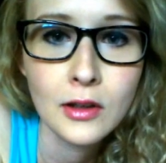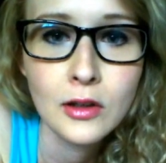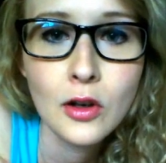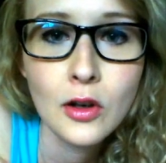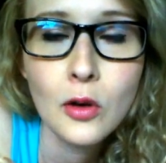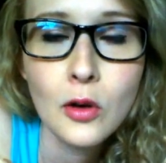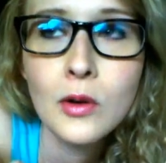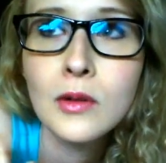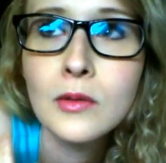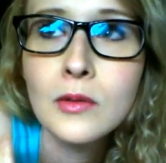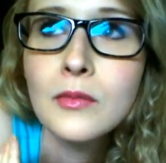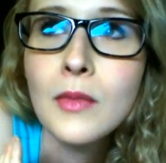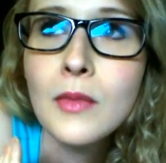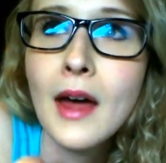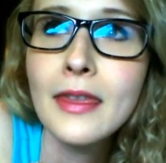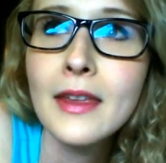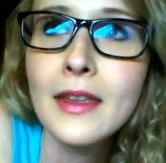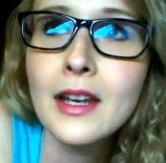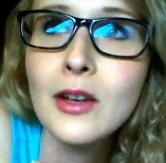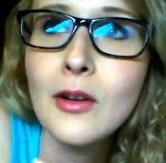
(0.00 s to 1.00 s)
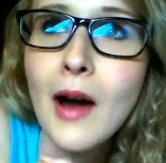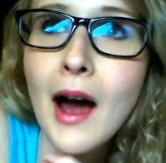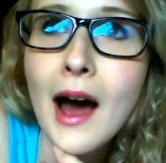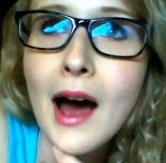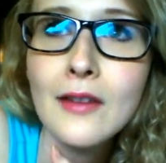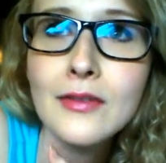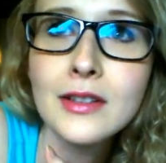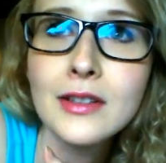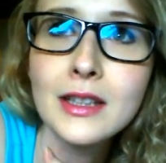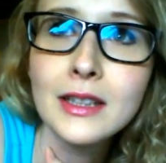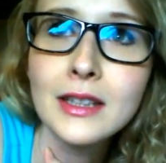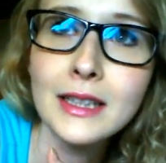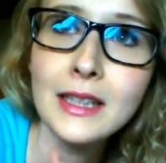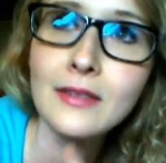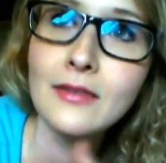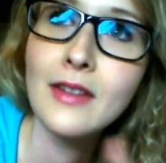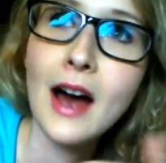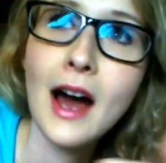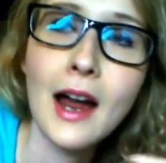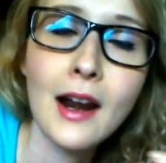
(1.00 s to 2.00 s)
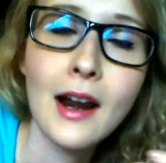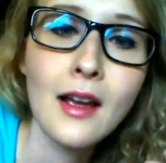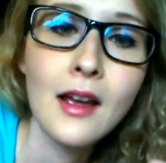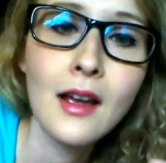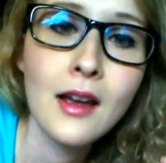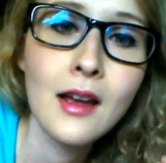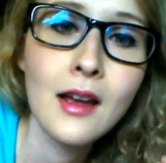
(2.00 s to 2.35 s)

You know, I think you have to leave that